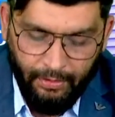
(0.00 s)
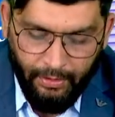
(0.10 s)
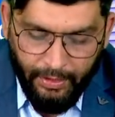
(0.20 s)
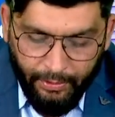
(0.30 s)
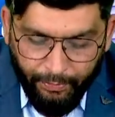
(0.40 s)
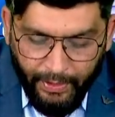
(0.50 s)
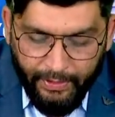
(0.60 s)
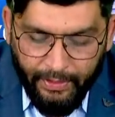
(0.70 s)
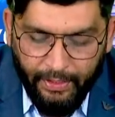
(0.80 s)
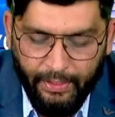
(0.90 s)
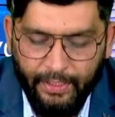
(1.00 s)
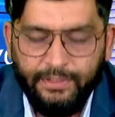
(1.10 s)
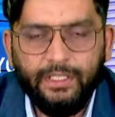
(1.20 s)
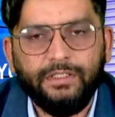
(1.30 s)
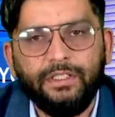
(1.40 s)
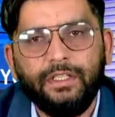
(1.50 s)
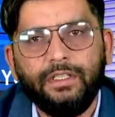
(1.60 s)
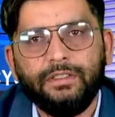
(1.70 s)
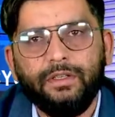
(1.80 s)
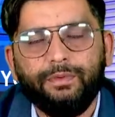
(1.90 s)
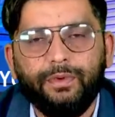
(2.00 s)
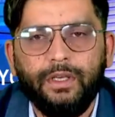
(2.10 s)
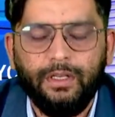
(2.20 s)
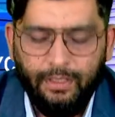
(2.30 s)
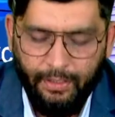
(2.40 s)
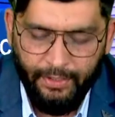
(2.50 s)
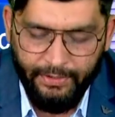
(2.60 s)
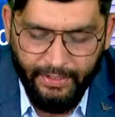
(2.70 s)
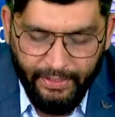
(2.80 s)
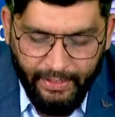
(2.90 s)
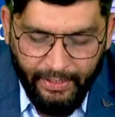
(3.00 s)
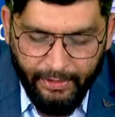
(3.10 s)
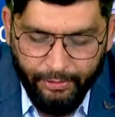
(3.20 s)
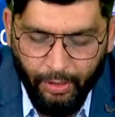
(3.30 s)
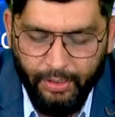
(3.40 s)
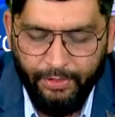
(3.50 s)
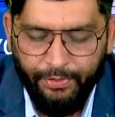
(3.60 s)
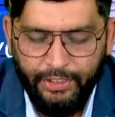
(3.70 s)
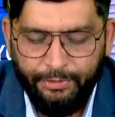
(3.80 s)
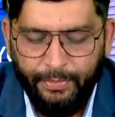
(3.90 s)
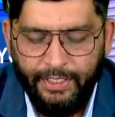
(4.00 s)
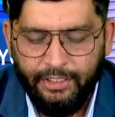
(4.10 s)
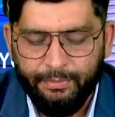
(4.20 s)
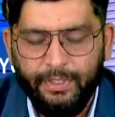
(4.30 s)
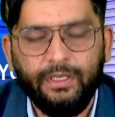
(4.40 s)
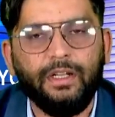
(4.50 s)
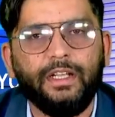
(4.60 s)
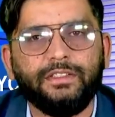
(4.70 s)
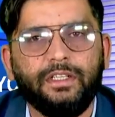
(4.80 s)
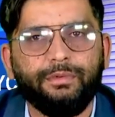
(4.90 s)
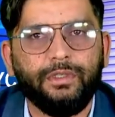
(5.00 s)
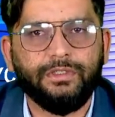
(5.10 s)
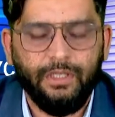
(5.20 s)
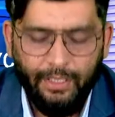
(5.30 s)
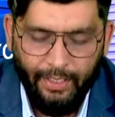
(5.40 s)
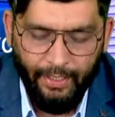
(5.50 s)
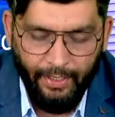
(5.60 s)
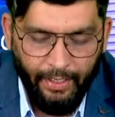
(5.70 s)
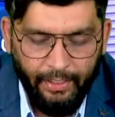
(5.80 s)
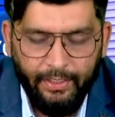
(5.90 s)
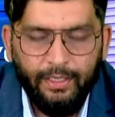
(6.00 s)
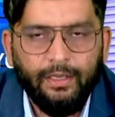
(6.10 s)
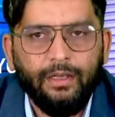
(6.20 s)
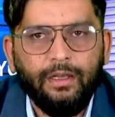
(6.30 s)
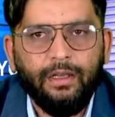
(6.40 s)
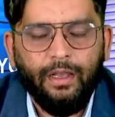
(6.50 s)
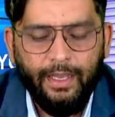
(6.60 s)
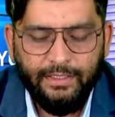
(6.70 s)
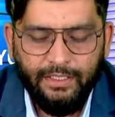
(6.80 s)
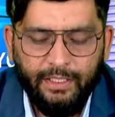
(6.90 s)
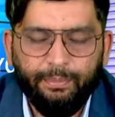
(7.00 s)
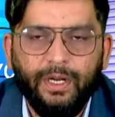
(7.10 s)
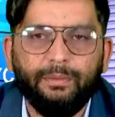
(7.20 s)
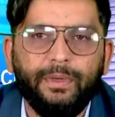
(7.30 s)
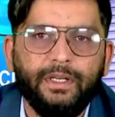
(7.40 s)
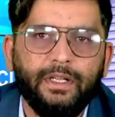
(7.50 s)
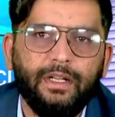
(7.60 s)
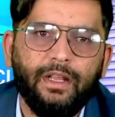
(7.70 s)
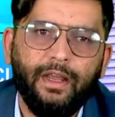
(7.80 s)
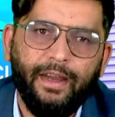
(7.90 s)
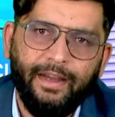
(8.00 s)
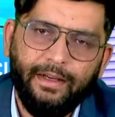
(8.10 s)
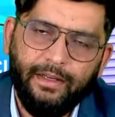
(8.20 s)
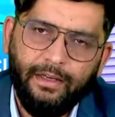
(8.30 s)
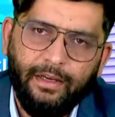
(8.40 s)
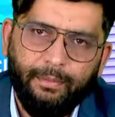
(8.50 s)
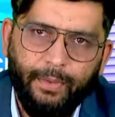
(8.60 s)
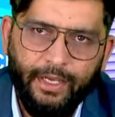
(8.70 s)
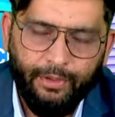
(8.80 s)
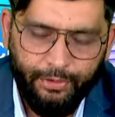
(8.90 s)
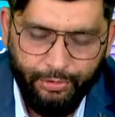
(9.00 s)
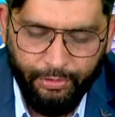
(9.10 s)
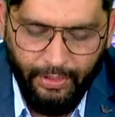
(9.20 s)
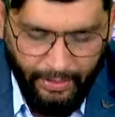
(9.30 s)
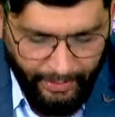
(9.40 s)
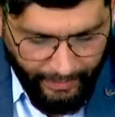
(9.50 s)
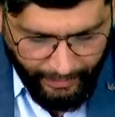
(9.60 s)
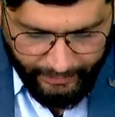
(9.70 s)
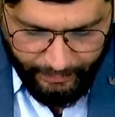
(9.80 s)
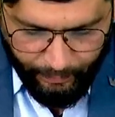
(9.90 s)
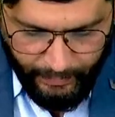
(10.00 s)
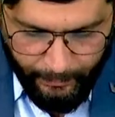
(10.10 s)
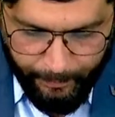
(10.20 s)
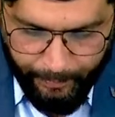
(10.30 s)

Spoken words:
invite a lecture series where recently solid waste management lecture was held as the departmental and microzone activity.